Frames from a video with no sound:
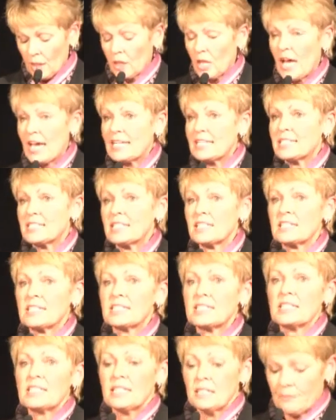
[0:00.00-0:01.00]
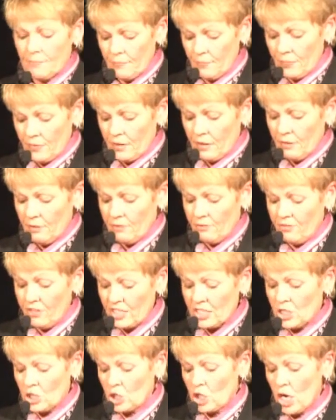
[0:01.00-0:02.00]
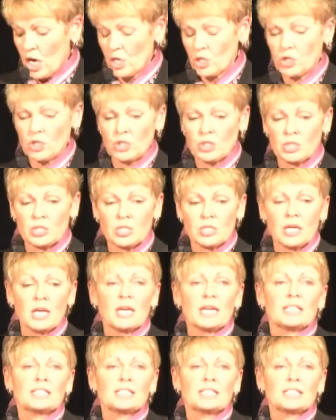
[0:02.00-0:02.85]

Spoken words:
Line 60, fixed charges,